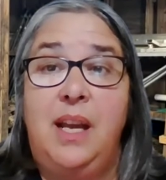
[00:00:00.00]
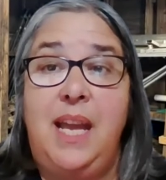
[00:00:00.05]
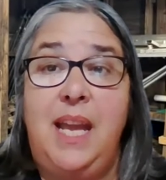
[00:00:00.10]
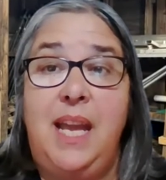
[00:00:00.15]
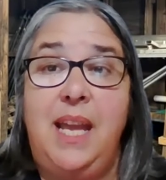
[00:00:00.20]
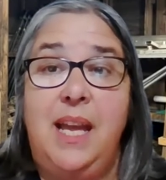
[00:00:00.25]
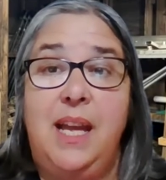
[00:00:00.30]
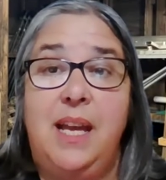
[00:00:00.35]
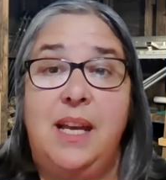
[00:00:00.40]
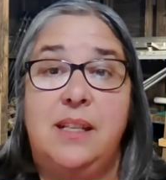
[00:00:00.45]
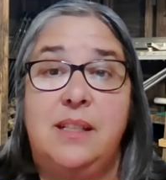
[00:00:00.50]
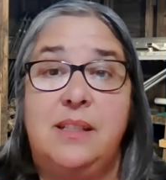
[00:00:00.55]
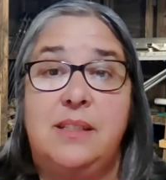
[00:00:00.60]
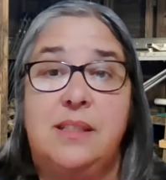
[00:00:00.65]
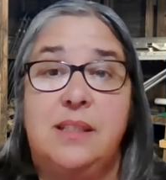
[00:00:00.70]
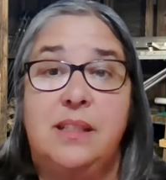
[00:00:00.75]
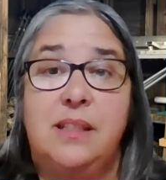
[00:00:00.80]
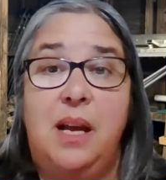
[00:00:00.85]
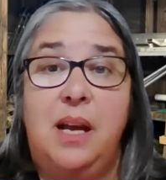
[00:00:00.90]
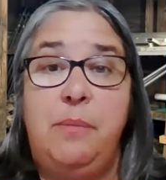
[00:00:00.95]

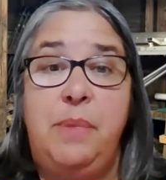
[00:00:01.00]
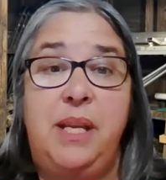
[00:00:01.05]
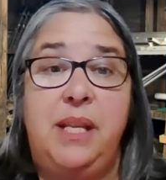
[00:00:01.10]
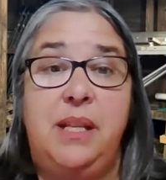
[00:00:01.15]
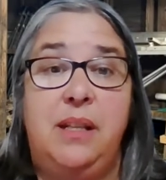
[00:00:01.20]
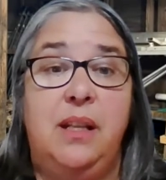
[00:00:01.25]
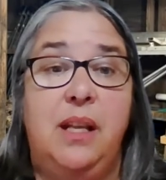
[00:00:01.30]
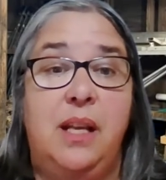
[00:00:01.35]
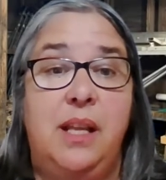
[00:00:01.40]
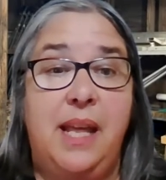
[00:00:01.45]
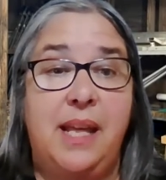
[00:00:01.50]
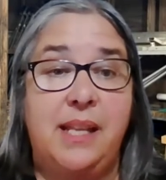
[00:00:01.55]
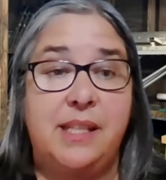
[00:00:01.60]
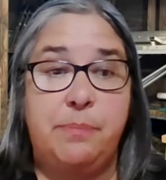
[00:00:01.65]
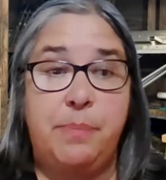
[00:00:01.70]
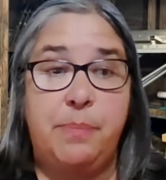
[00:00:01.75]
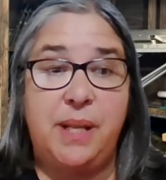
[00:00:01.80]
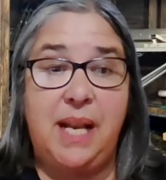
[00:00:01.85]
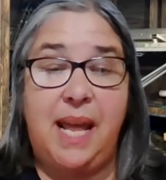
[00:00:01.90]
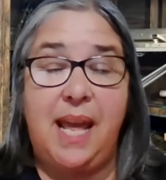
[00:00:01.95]
And I mean,
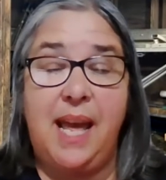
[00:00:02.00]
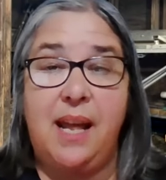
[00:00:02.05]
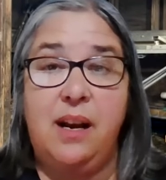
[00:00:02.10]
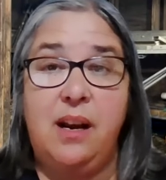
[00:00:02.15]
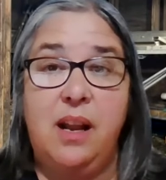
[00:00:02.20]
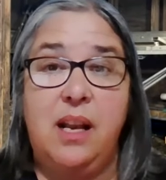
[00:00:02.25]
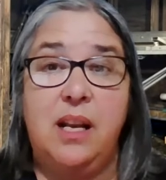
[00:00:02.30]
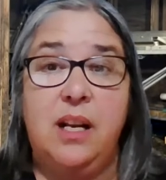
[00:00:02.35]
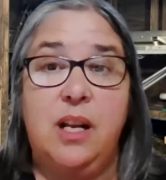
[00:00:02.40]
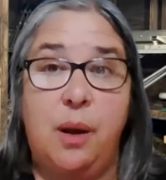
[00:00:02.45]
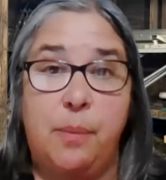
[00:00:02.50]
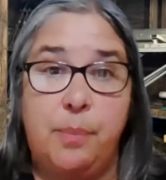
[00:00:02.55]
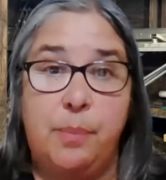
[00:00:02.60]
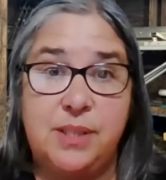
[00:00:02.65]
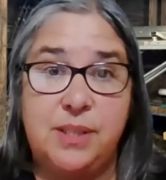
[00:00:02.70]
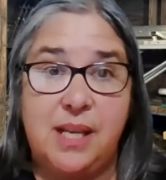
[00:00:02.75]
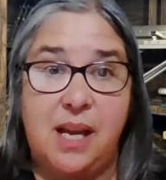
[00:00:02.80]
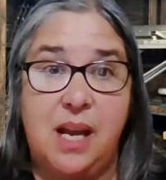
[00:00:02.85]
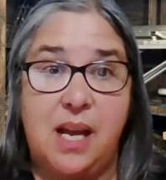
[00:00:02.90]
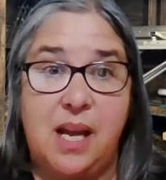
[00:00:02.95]
it's been added on a couple
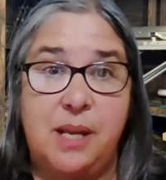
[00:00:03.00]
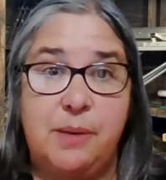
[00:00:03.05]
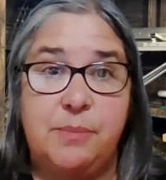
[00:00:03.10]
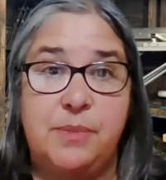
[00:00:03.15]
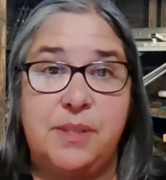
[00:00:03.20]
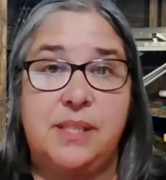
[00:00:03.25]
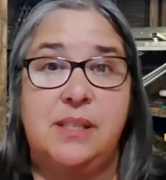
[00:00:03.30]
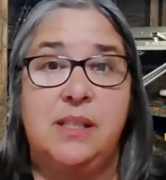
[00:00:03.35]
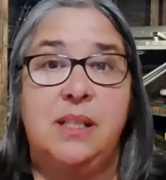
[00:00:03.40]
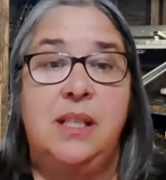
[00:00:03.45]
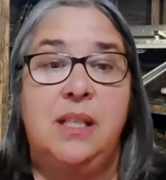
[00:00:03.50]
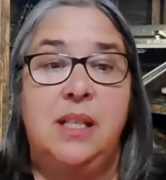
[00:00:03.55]
times.